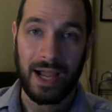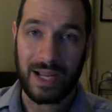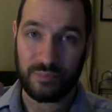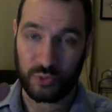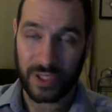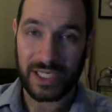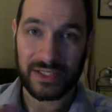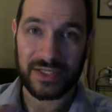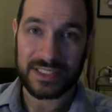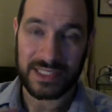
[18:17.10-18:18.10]
I'm
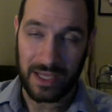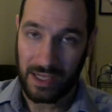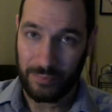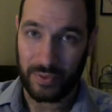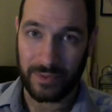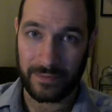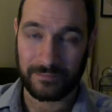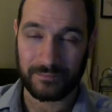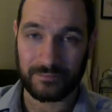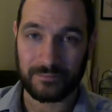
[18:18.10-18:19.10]
bringing this up
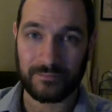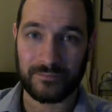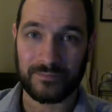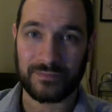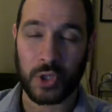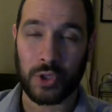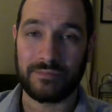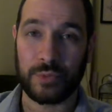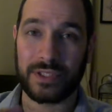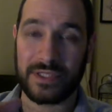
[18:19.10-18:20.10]

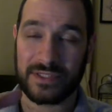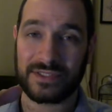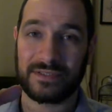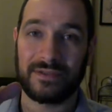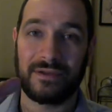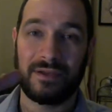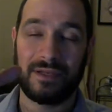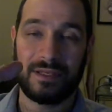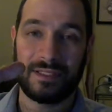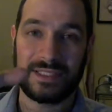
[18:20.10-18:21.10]
because
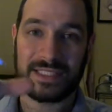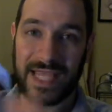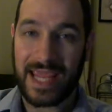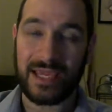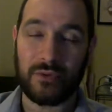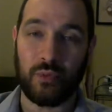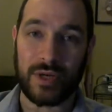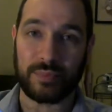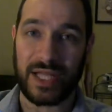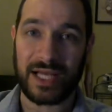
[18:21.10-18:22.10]
take
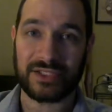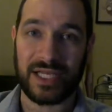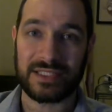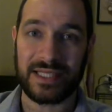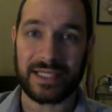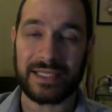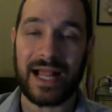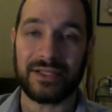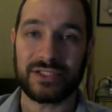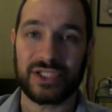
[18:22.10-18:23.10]
what blockchain
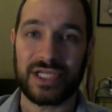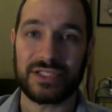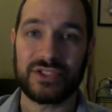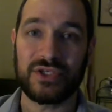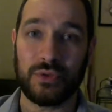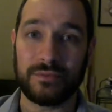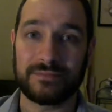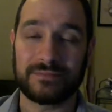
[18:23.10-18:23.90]
technology can do